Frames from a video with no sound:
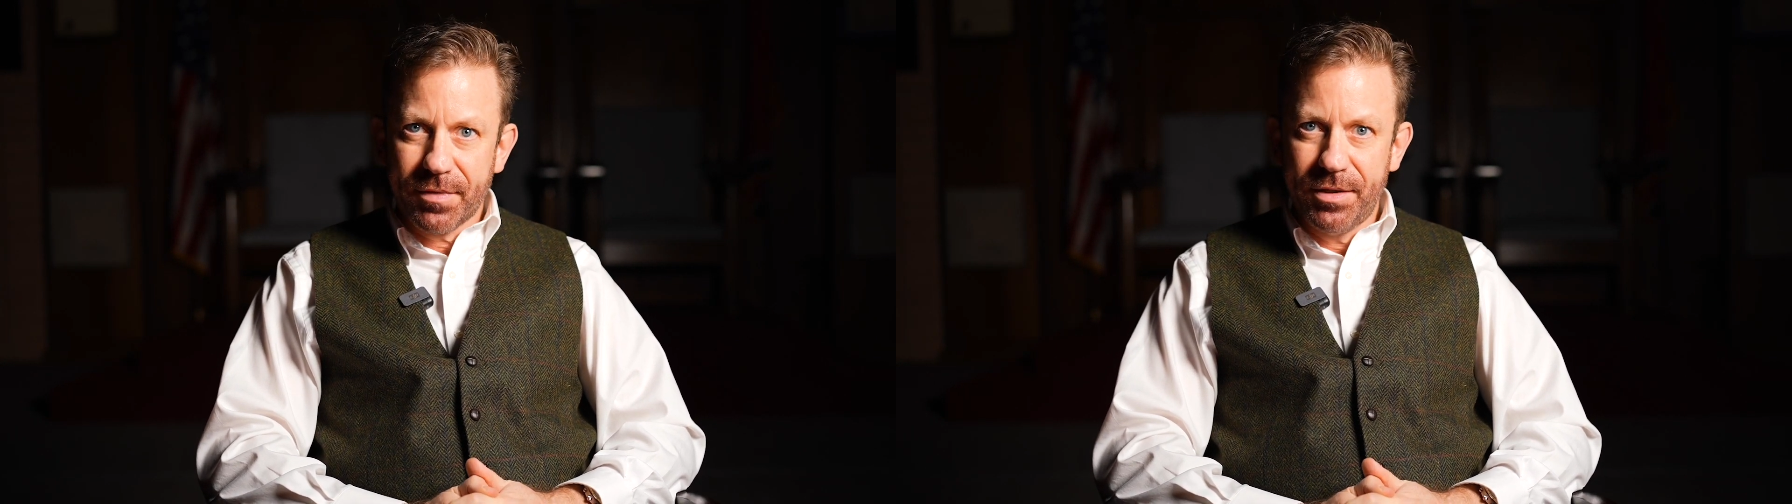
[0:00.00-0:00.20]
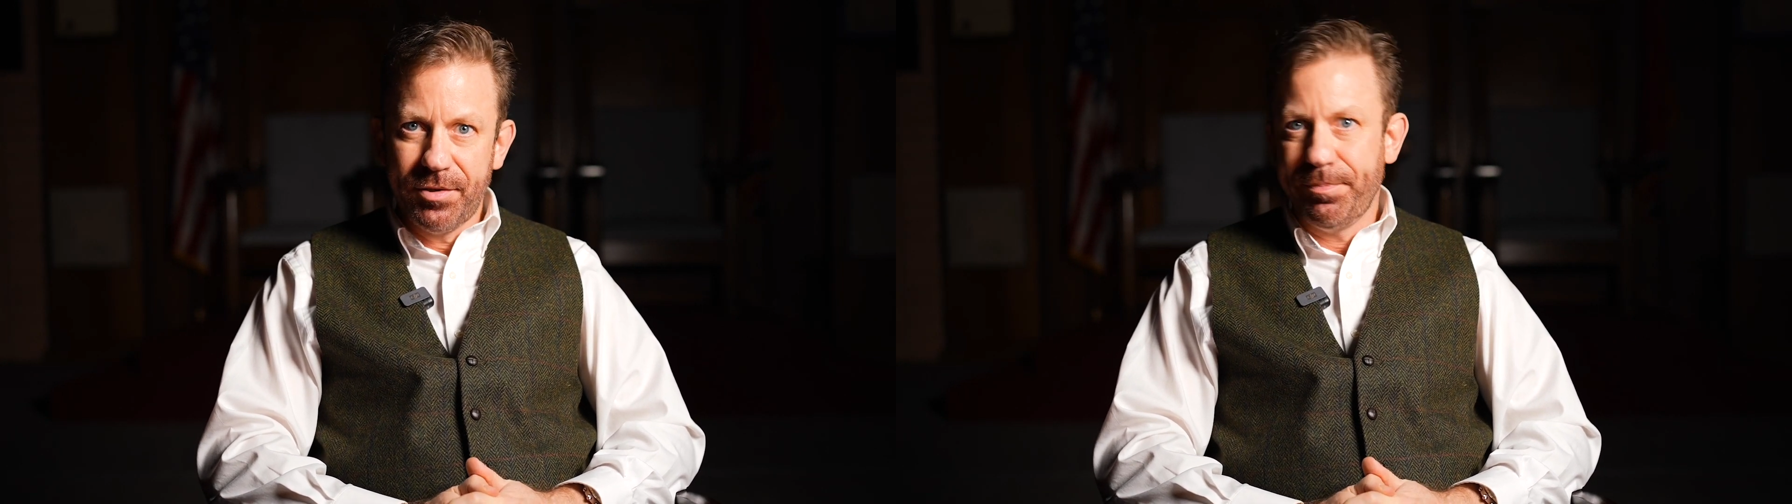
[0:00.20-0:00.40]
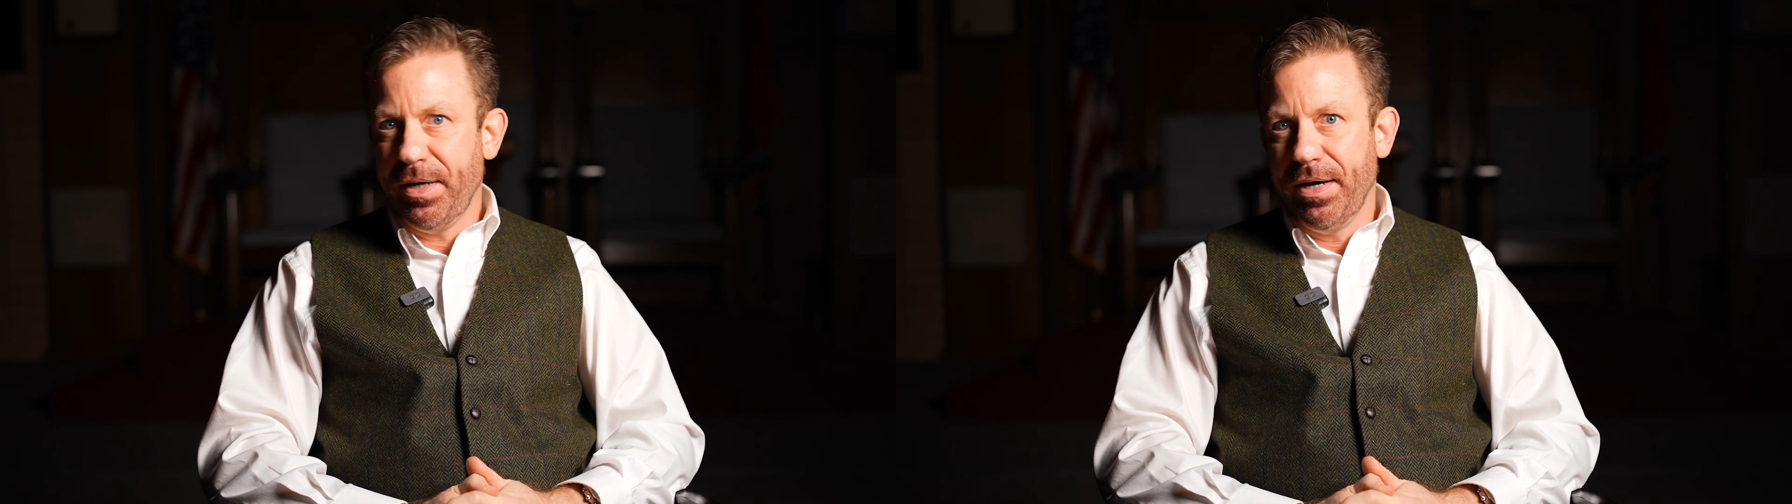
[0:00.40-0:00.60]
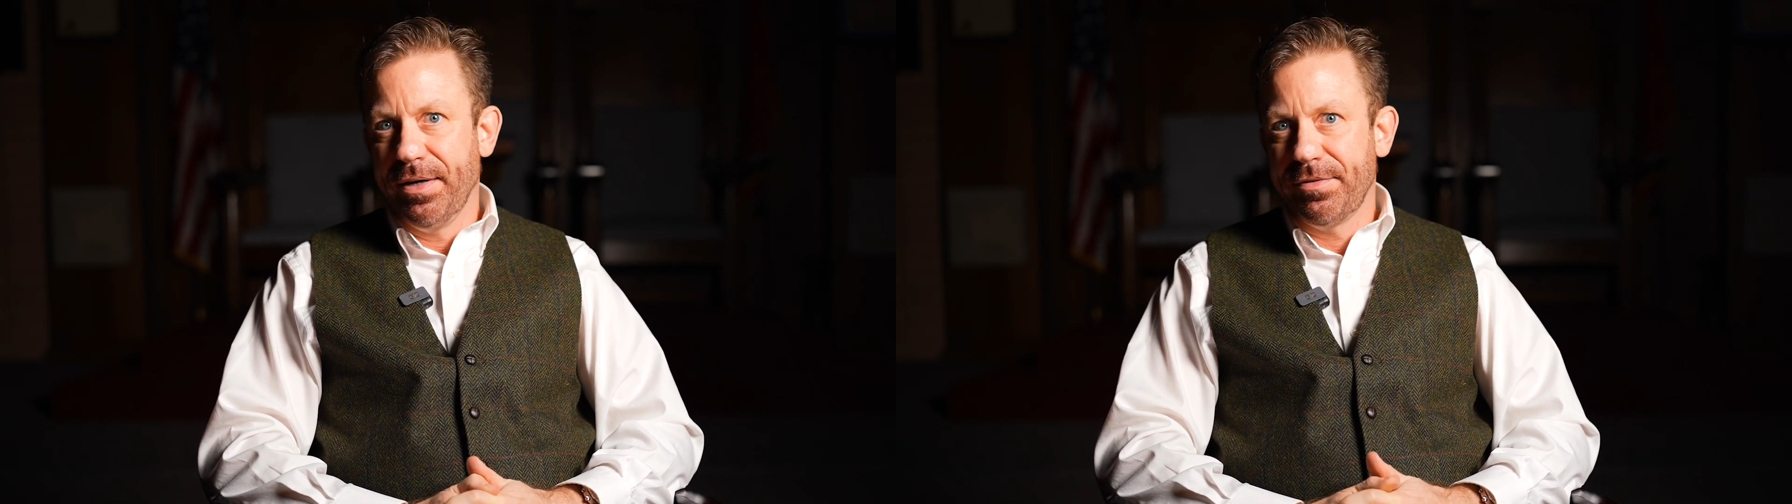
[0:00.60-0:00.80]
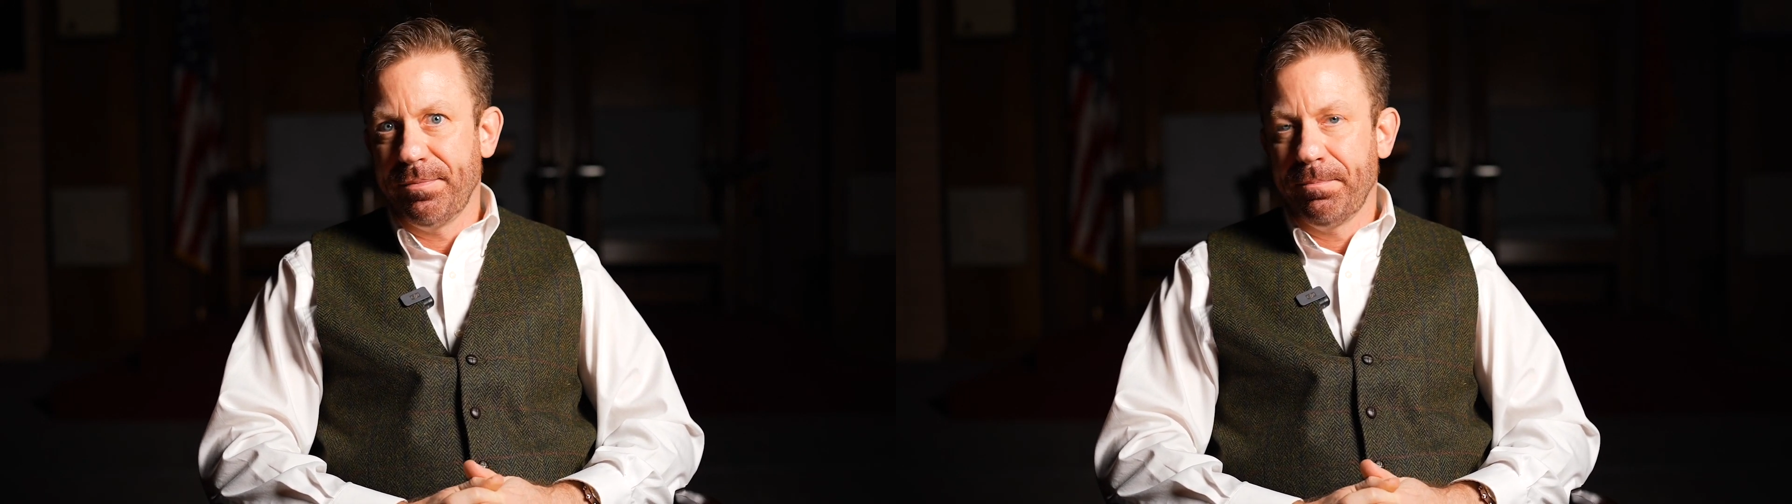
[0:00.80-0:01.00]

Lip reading: in your path,